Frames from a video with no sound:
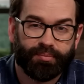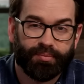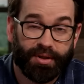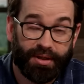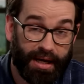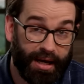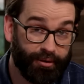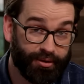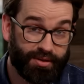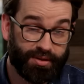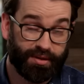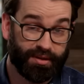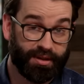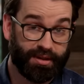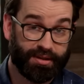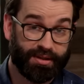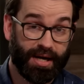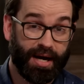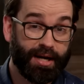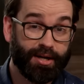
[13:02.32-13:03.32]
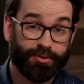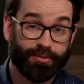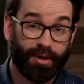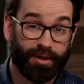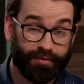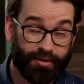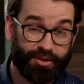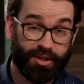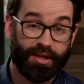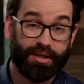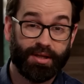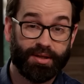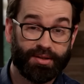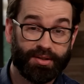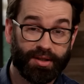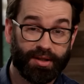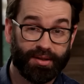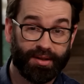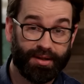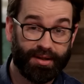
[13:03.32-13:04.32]
But now it's not as relevant, so they need
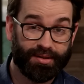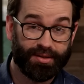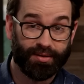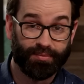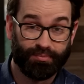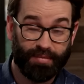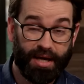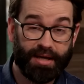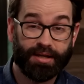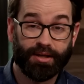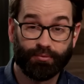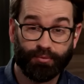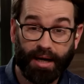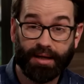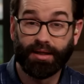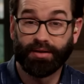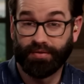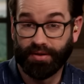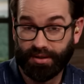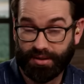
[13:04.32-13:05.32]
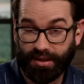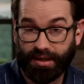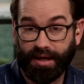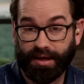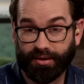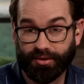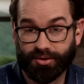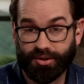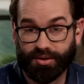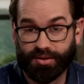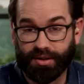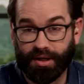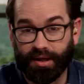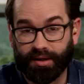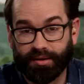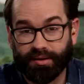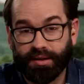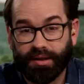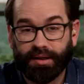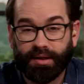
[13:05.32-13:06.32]
to make it relevant again, she
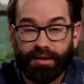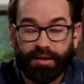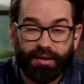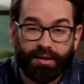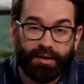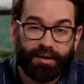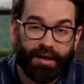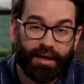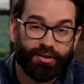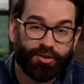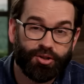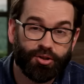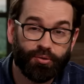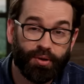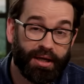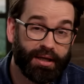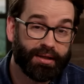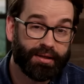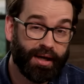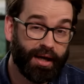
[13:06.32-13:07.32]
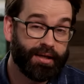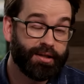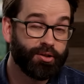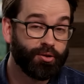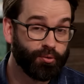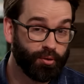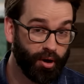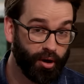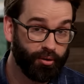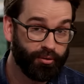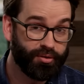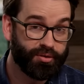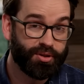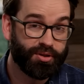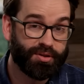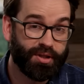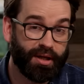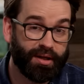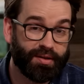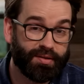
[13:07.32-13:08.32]
said. And to ignite growth,
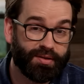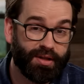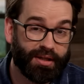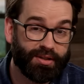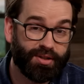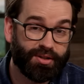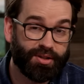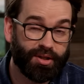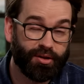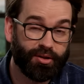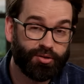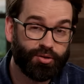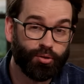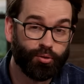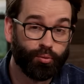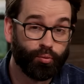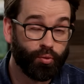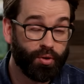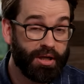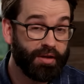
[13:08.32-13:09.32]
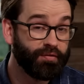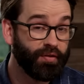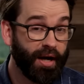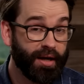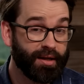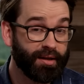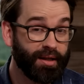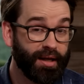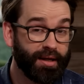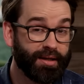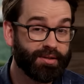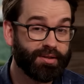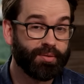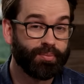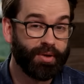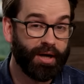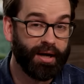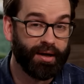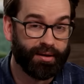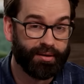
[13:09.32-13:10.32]
she said it's necessary to revitalize the
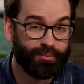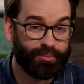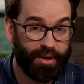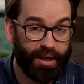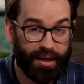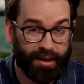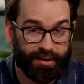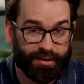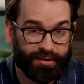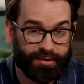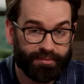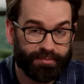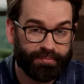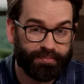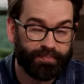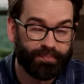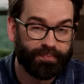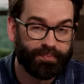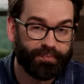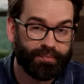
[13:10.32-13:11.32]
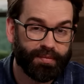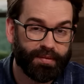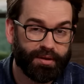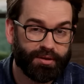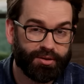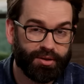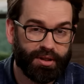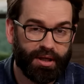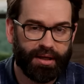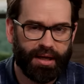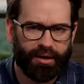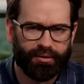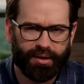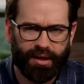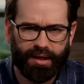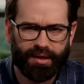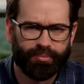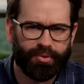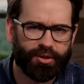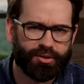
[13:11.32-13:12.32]
brand. She then
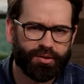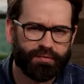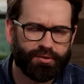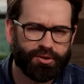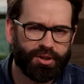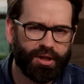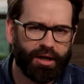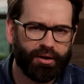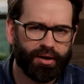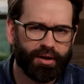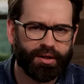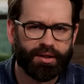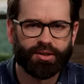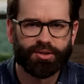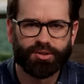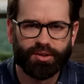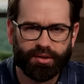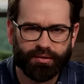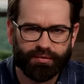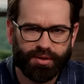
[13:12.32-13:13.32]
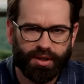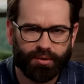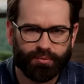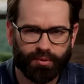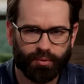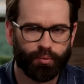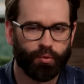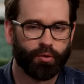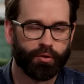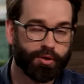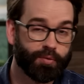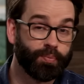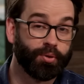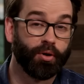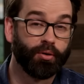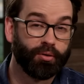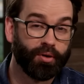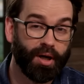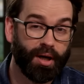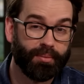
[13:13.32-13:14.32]
outlined a bunch of generic initiatives like rewards
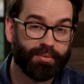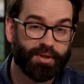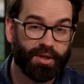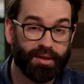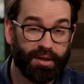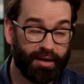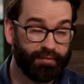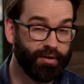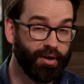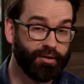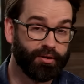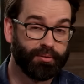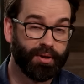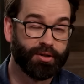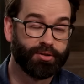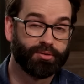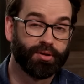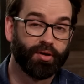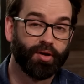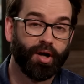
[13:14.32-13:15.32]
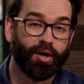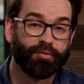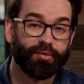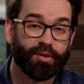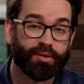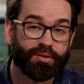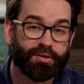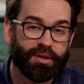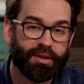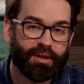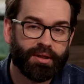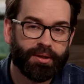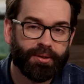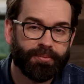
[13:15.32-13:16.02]
programs that every other restaurant offers.